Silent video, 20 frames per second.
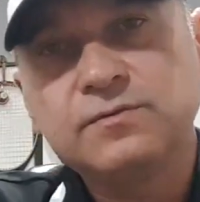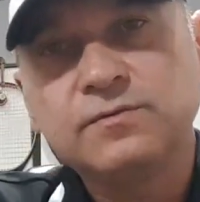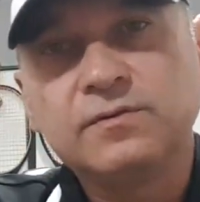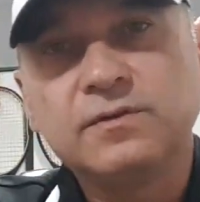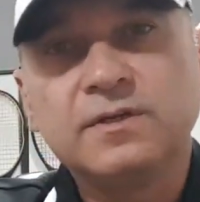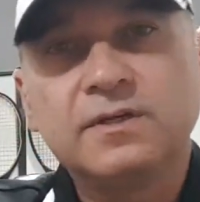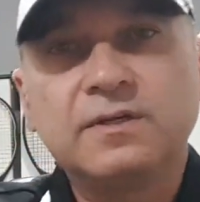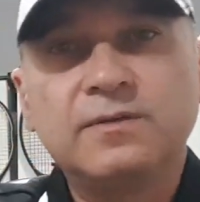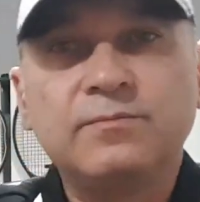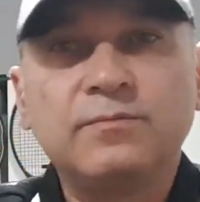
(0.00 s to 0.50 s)
You
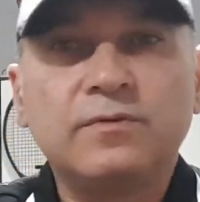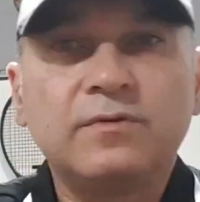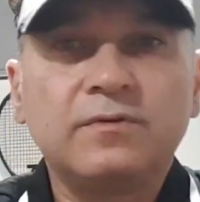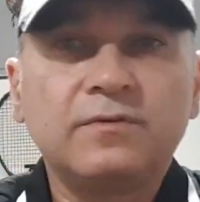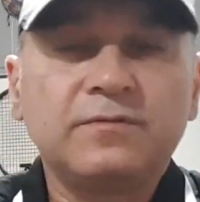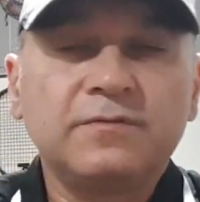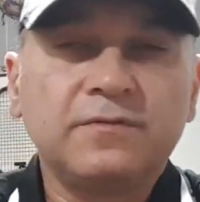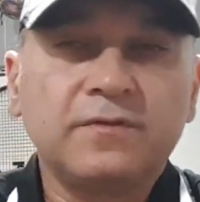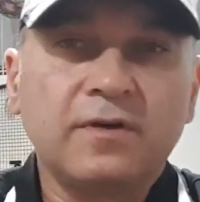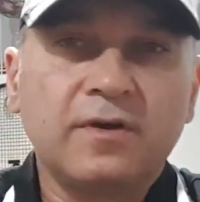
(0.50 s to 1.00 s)
learn
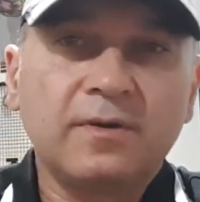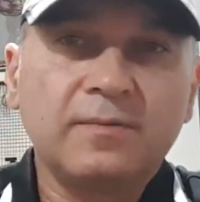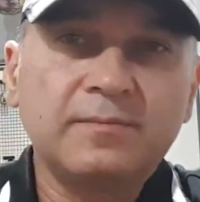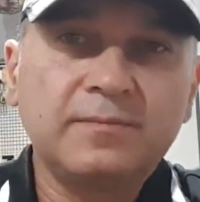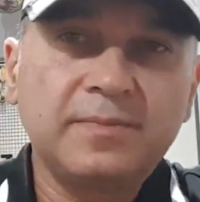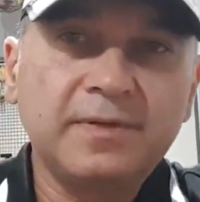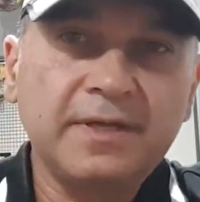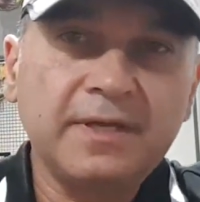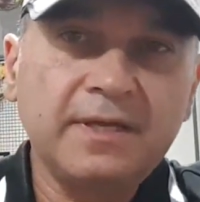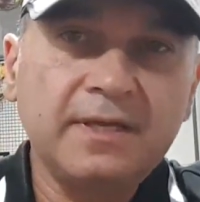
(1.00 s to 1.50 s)
more
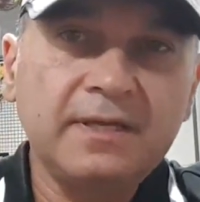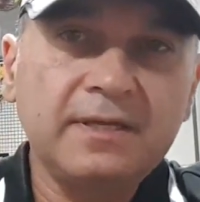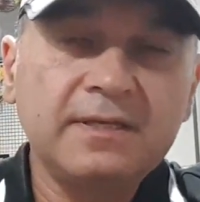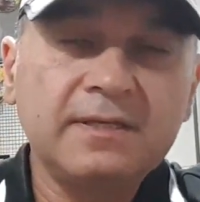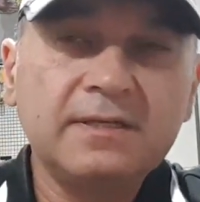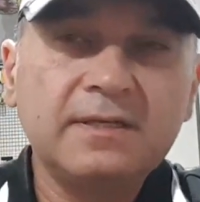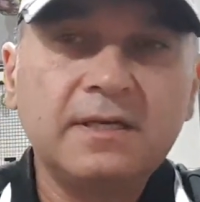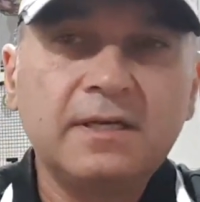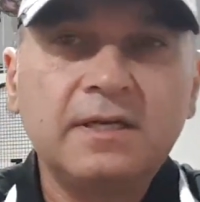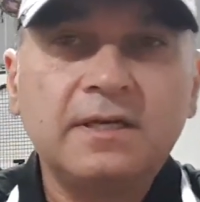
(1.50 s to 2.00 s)
from
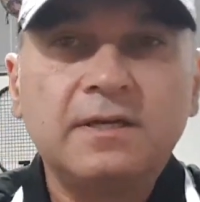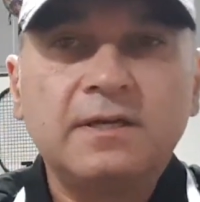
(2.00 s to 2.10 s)
playing,